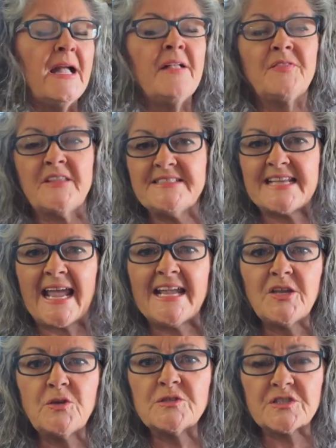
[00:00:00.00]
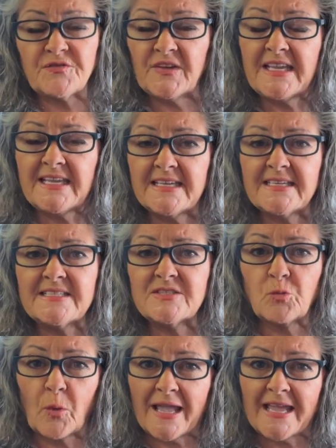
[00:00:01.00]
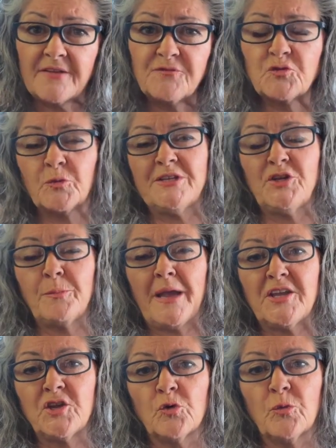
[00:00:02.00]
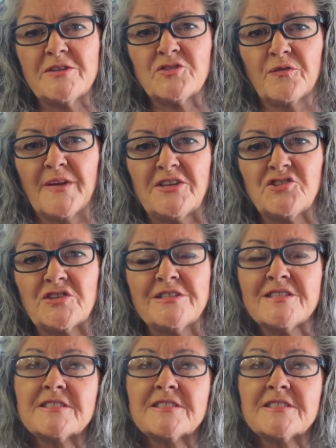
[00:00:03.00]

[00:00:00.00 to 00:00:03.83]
The day use fee is waived when you make your reservation.